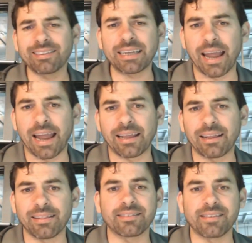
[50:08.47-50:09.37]
like
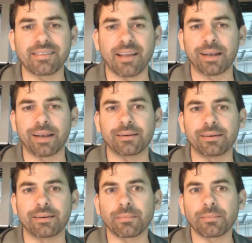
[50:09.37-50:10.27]
then someone
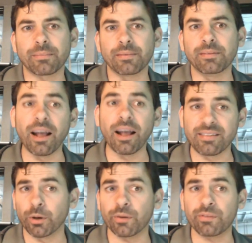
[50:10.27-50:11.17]
does the
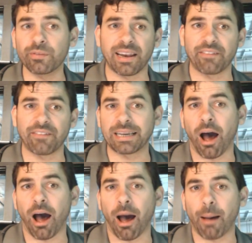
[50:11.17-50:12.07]
moves and everybody
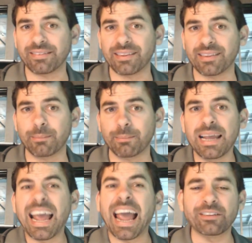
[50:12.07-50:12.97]
copies them.
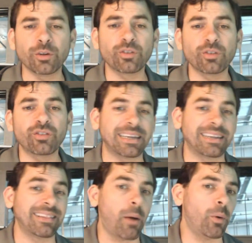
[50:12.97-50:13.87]
And usually in
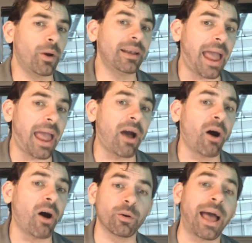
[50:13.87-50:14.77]
that one,
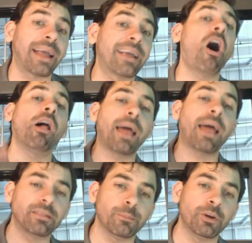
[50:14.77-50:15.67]
I call out the
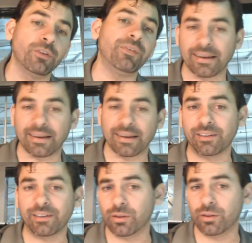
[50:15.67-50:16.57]
move and I do the
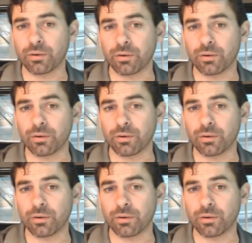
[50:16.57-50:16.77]
move,